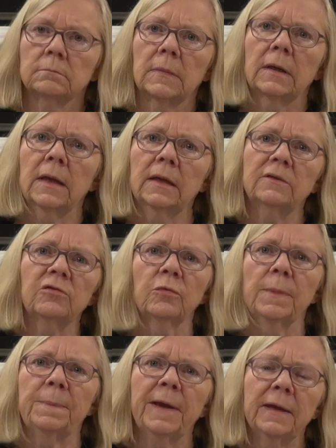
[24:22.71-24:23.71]
Again, to
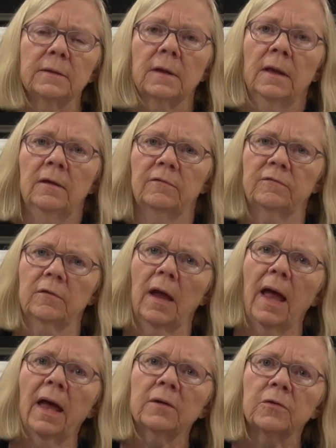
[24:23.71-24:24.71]
repent is to
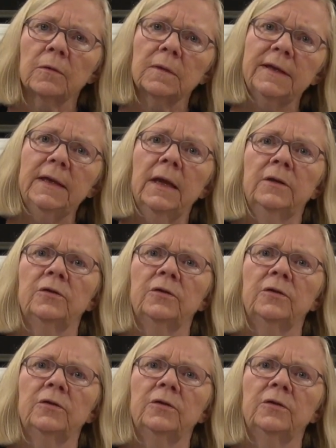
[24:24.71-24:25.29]
utterly